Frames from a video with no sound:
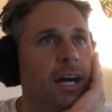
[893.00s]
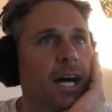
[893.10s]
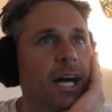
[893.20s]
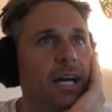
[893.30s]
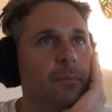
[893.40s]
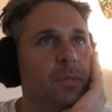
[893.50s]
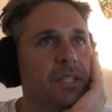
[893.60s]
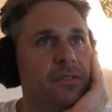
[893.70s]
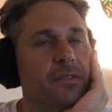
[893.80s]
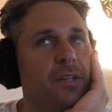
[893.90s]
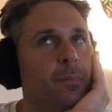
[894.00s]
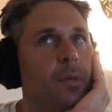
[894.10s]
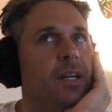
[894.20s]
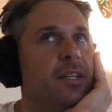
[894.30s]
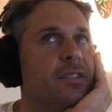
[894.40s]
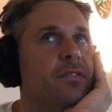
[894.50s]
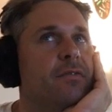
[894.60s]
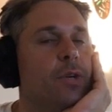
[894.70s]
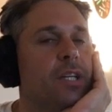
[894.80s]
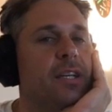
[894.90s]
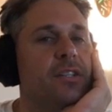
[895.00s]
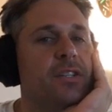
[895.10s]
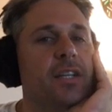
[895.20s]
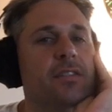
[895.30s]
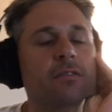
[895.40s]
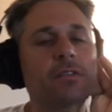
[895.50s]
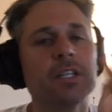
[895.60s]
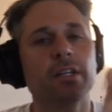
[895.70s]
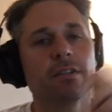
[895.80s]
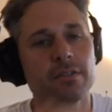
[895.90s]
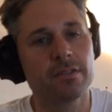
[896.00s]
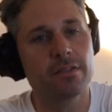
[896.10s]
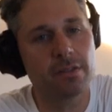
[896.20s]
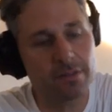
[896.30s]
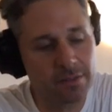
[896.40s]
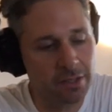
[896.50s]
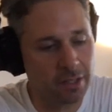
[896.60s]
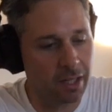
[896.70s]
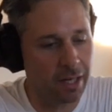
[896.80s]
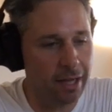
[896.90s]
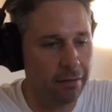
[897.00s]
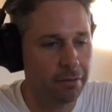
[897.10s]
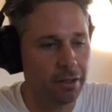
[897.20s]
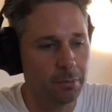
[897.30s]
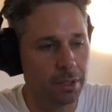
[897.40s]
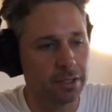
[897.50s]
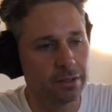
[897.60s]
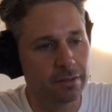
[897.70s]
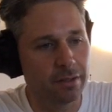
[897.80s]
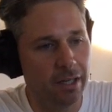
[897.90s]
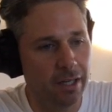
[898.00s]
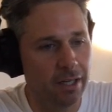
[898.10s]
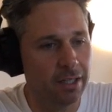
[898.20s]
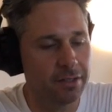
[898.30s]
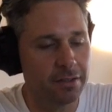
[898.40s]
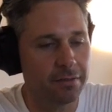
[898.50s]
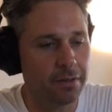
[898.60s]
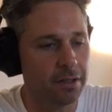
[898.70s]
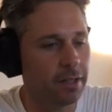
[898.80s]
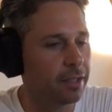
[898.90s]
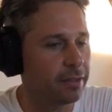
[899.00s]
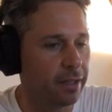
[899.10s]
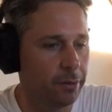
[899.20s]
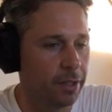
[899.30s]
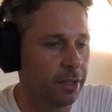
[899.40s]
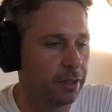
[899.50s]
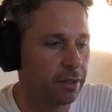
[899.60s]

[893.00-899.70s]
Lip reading: I miss doing my 4K chasing videos. Those took a lot of effort, but I just felt like they were